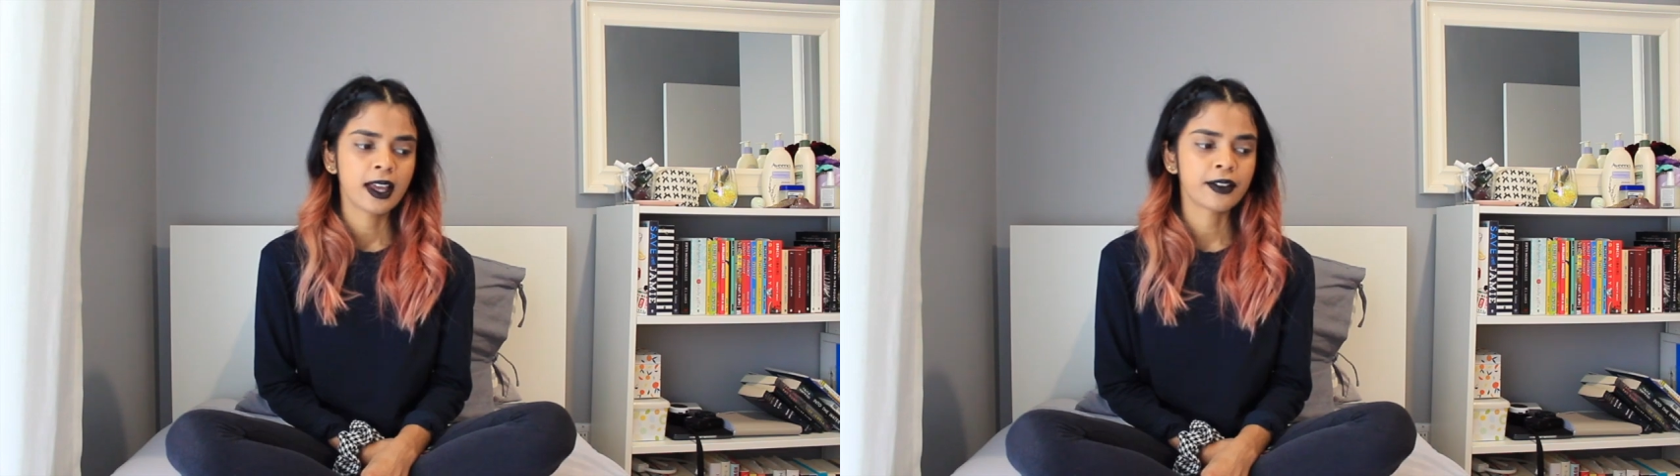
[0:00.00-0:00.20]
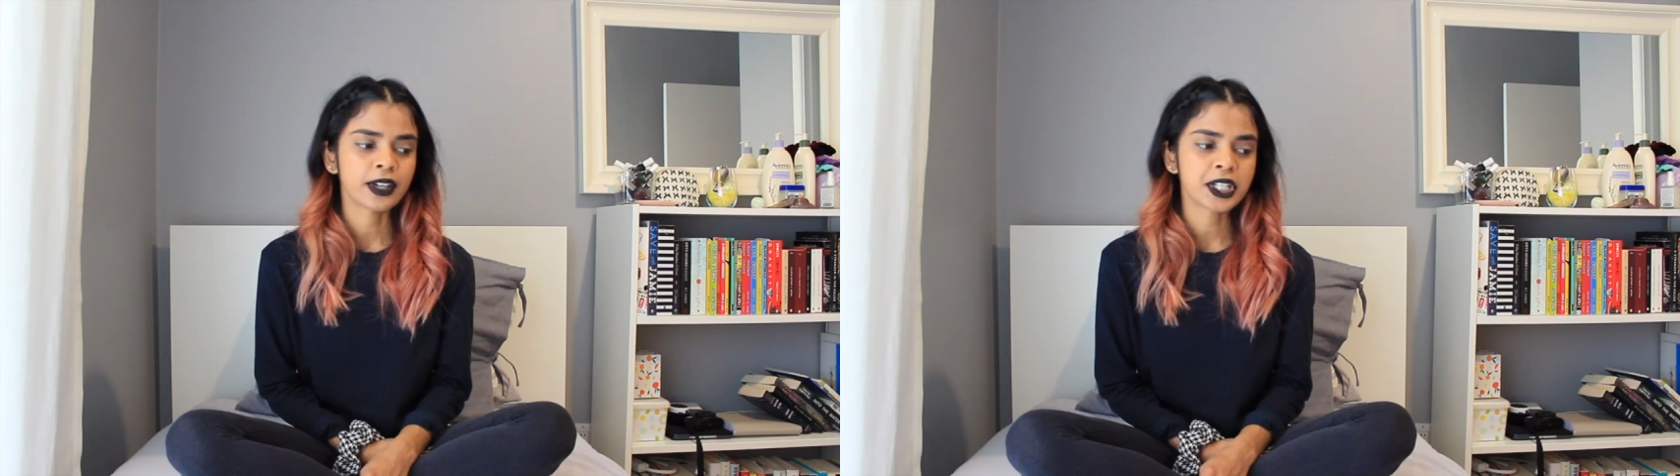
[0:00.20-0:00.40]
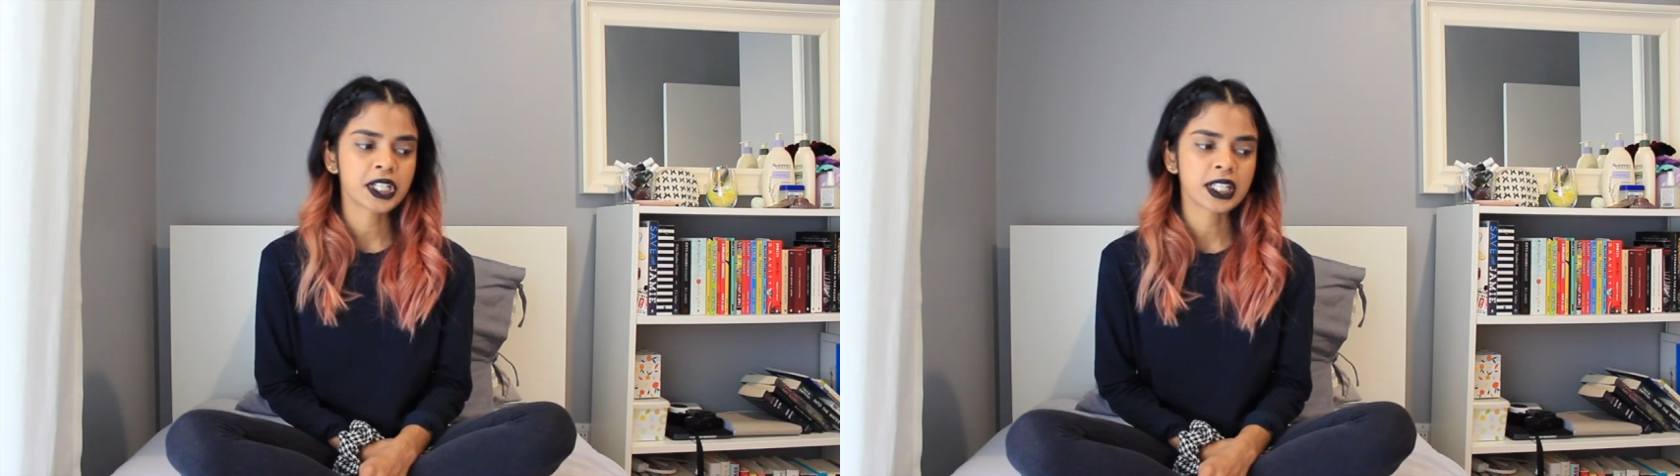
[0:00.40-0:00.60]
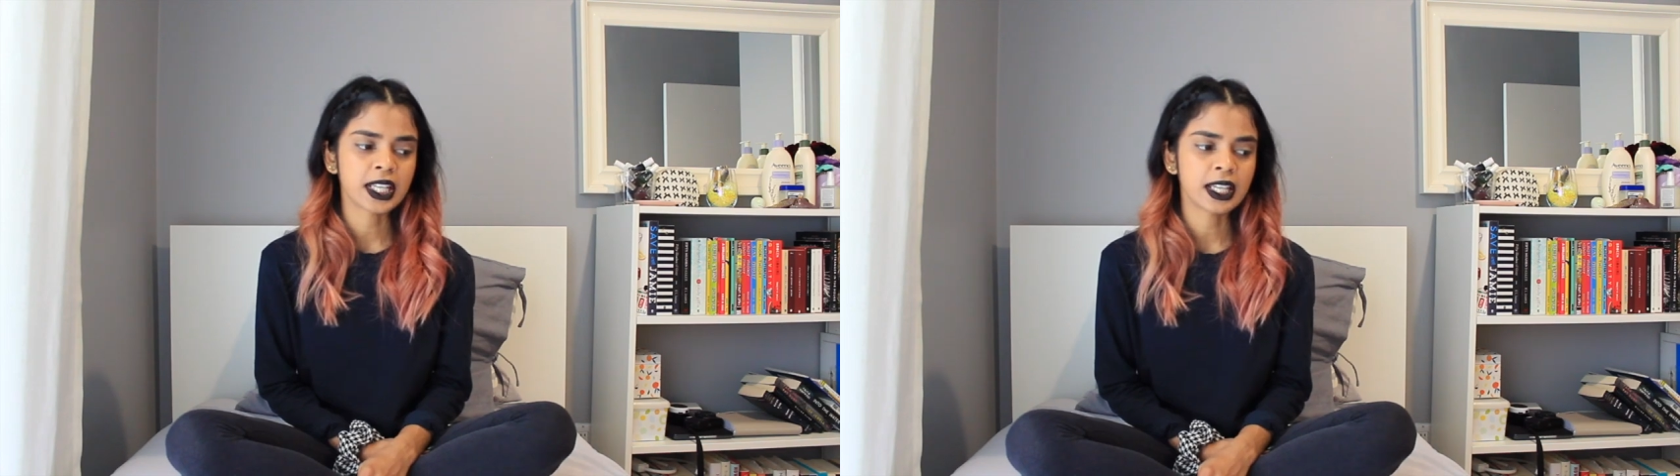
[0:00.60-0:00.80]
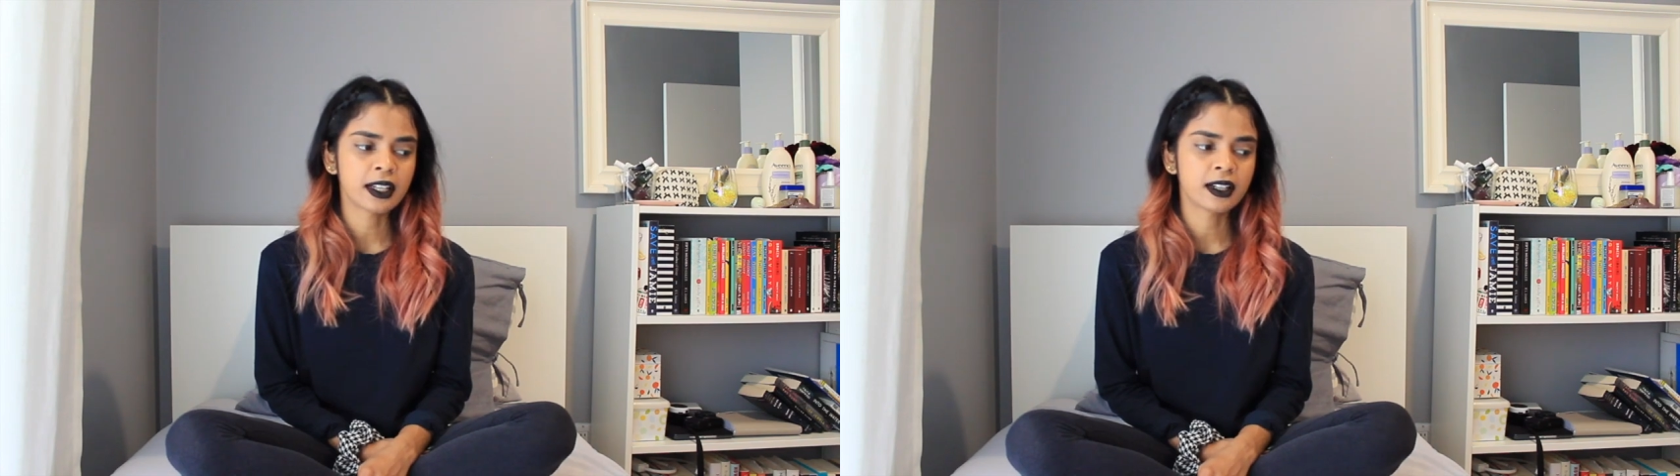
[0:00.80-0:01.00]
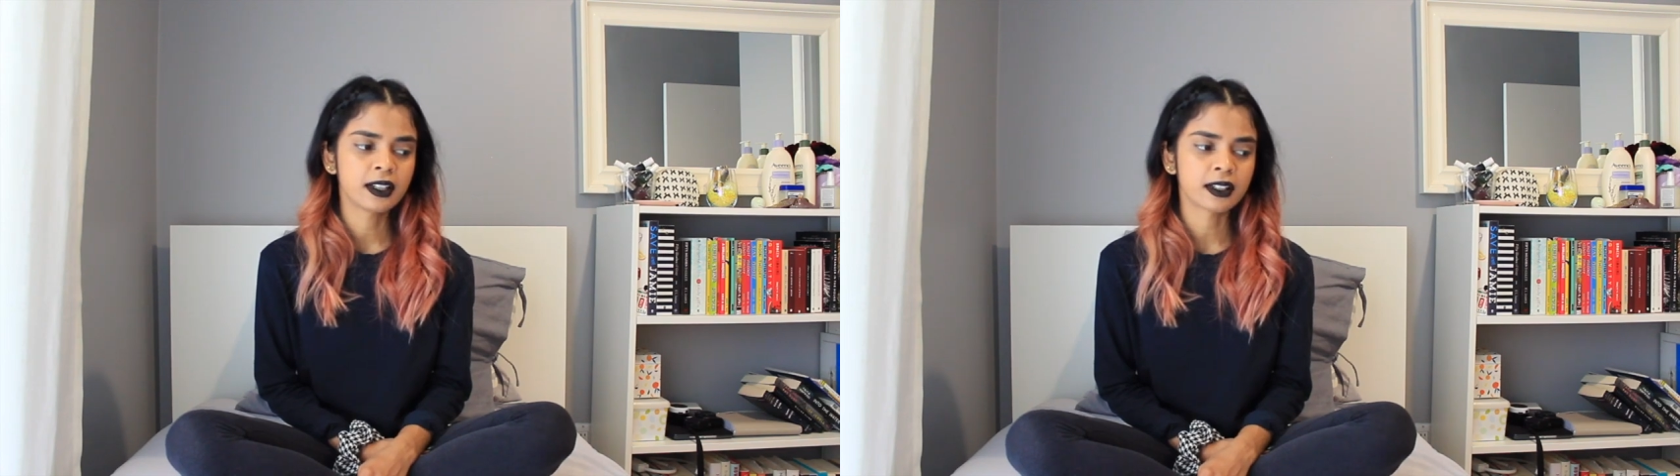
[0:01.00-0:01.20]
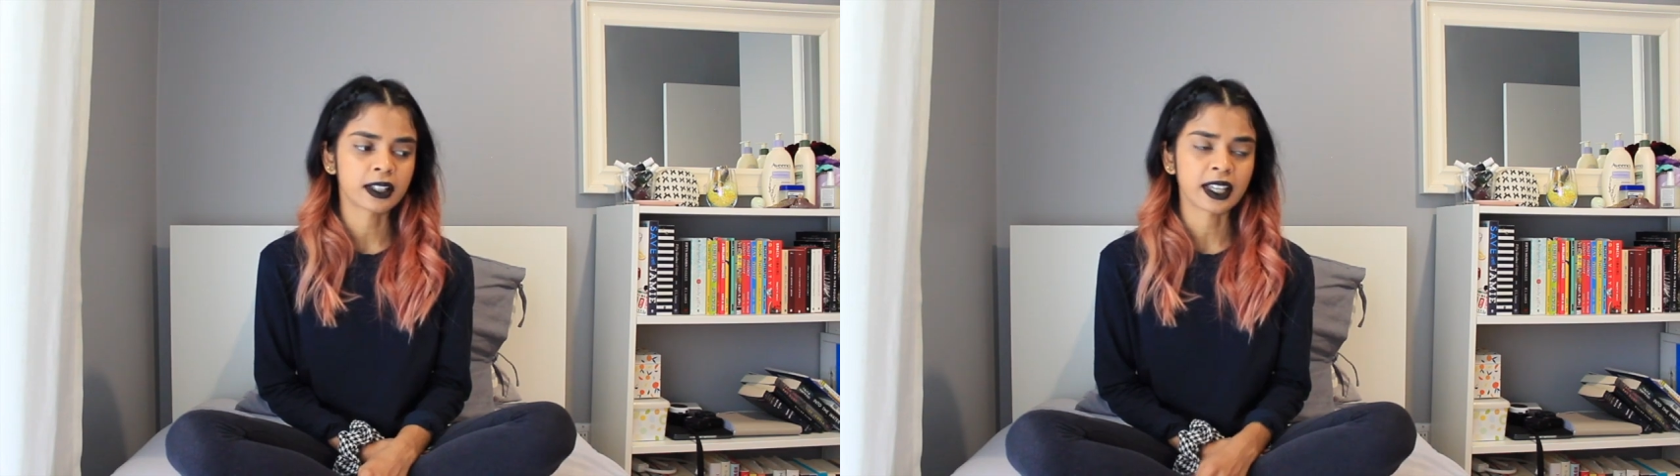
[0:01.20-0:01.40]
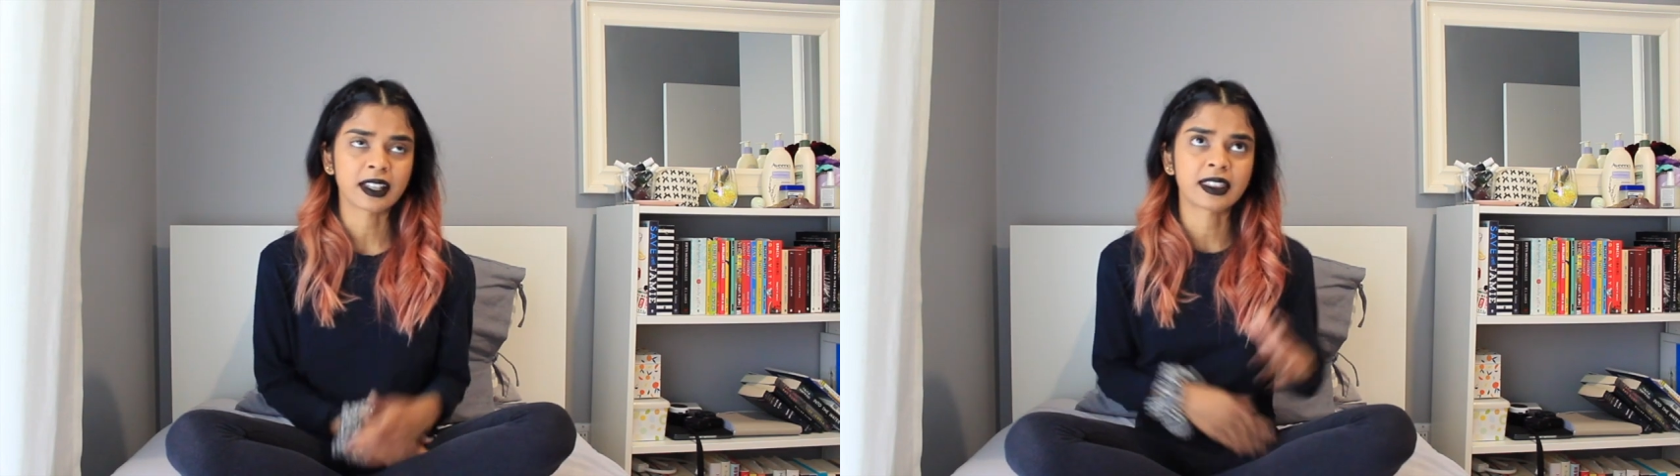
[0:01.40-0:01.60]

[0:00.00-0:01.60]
if I just eat like